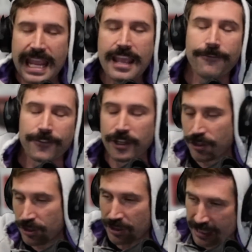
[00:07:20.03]
If
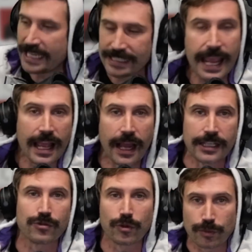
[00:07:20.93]
these
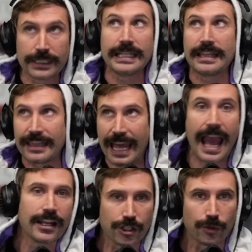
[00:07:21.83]
AIs were really
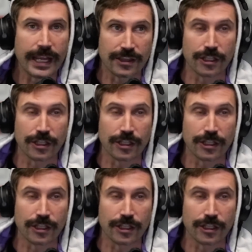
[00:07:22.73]
that great.